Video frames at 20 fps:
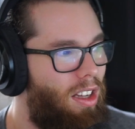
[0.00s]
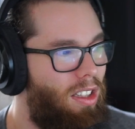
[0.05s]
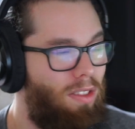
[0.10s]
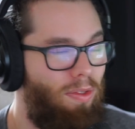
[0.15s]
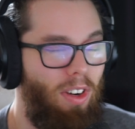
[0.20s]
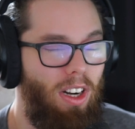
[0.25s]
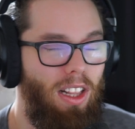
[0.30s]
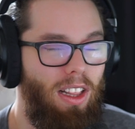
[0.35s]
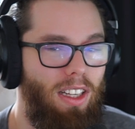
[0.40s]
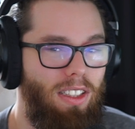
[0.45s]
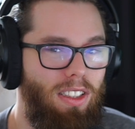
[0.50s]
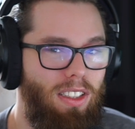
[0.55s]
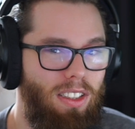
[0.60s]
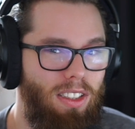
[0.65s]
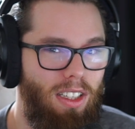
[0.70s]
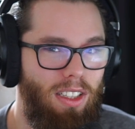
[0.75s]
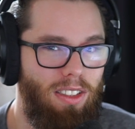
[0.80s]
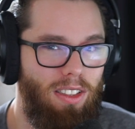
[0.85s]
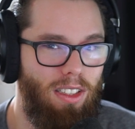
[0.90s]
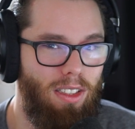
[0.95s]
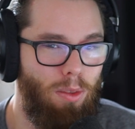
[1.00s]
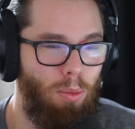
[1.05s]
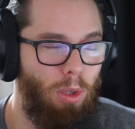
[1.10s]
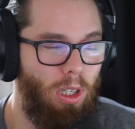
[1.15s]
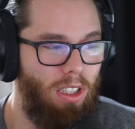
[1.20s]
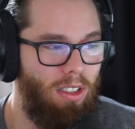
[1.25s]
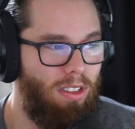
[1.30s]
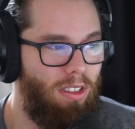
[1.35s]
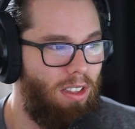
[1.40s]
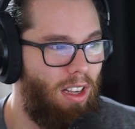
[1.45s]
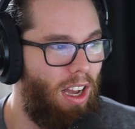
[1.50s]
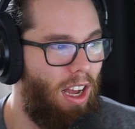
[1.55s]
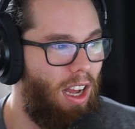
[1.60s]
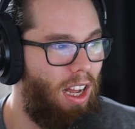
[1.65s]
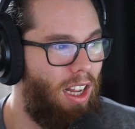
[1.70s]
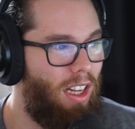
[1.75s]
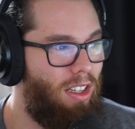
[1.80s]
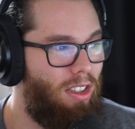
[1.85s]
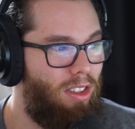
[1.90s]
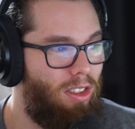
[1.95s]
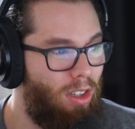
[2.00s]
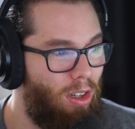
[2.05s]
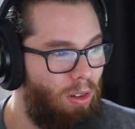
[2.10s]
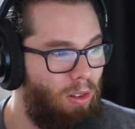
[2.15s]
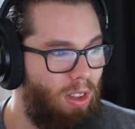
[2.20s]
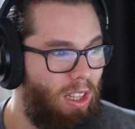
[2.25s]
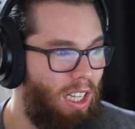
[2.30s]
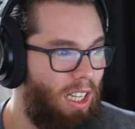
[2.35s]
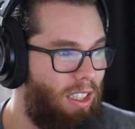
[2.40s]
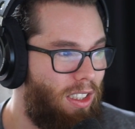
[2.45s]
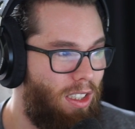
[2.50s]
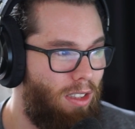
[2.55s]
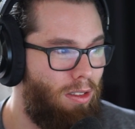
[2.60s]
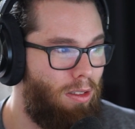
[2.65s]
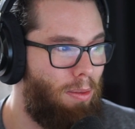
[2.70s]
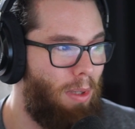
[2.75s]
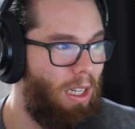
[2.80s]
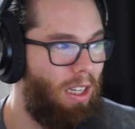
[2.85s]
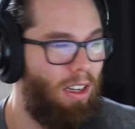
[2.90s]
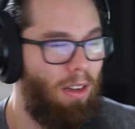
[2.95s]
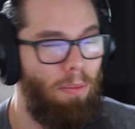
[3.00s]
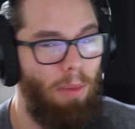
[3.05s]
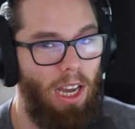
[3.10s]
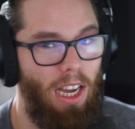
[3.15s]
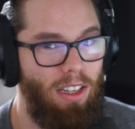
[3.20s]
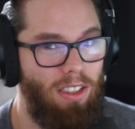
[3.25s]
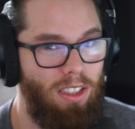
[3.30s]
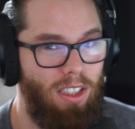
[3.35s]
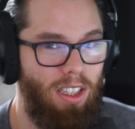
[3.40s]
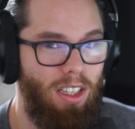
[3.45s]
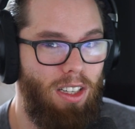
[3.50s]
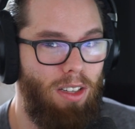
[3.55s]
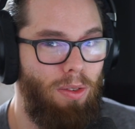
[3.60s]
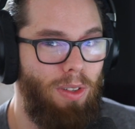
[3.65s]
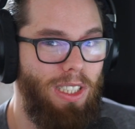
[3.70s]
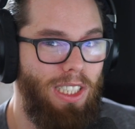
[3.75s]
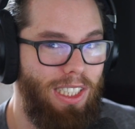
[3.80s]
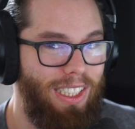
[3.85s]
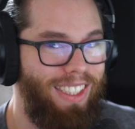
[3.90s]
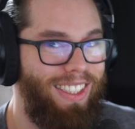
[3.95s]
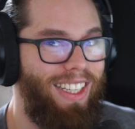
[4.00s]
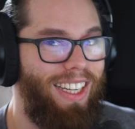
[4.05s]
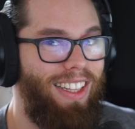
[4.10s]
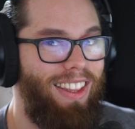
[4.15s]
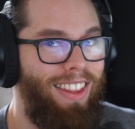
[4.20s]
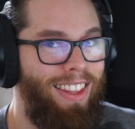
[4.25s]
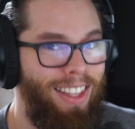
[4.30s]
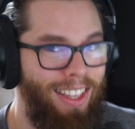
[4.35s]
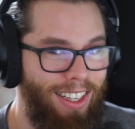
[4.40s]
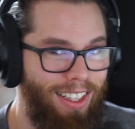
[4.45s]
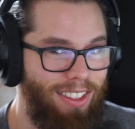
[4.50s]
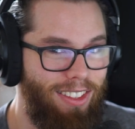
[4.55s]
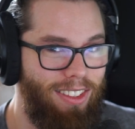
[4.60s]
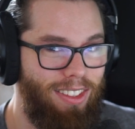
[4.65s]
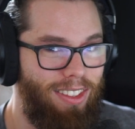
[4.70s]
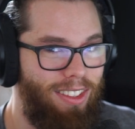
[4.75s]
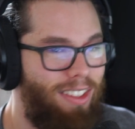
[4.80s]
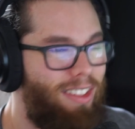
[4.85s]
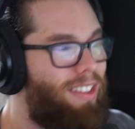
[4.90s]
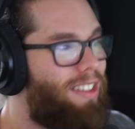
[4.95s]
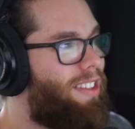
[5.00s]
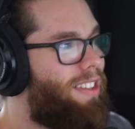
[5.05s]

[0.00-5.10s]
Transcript: It's funny that she says this because I don't think she was being compassionate when she said this.